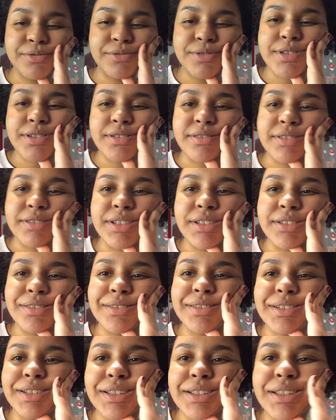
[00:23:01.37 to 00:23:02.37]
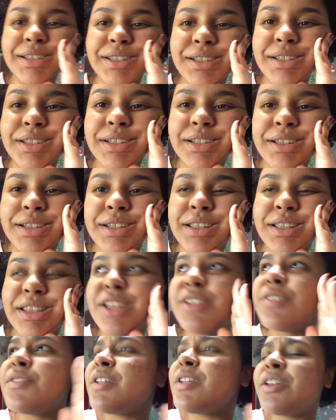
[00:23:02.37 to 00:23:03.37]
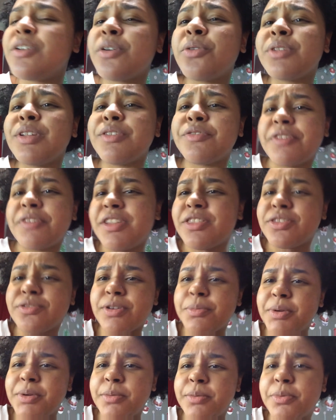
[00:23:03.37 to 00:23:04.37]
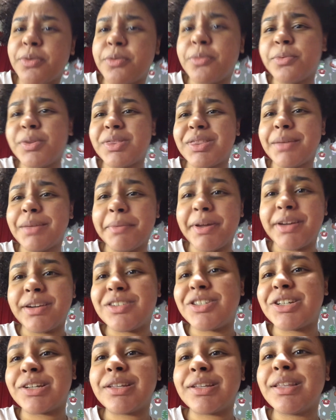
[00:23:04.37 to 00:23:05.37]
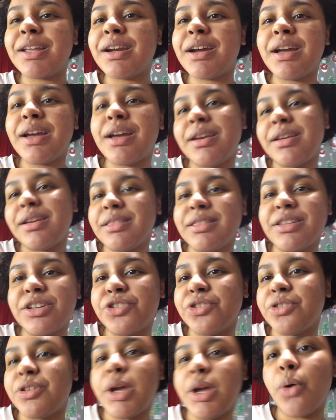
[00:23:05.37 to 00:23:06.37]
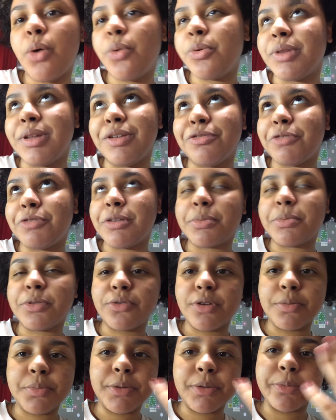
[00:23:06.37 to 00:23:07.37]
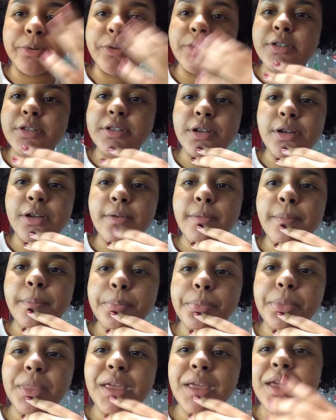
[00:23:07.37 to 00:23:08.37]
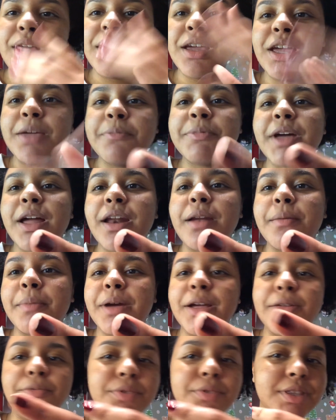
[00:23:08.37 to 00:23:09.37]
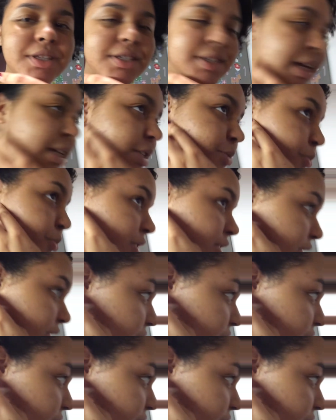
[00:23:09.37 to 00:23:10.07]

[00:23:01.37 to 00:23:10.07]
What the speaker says: so good. It only fed 3 people with the amount of chicken that I had. It literally only fed 3 people. So keep that in mind with the size breast